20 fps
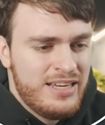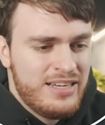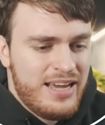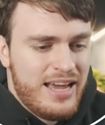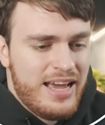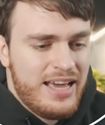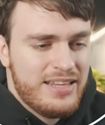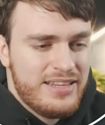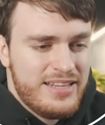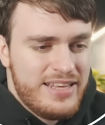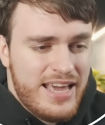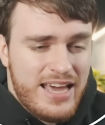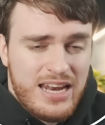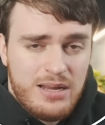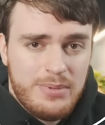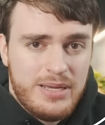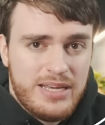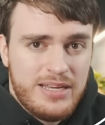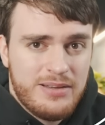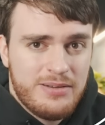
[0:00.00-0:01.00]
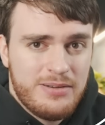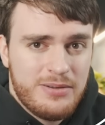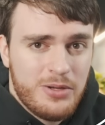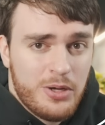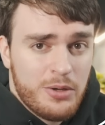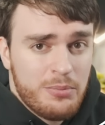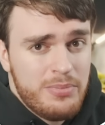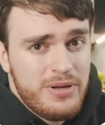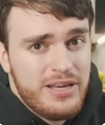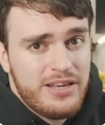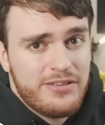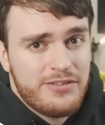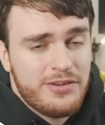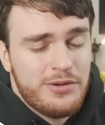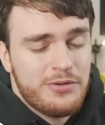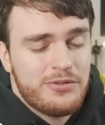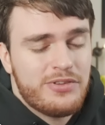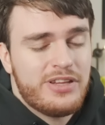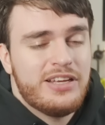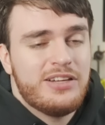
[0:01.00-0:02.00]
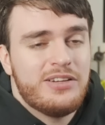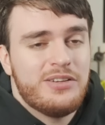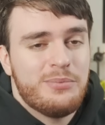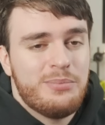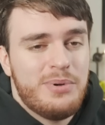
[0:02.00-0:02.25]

and the enemy not being so skilled.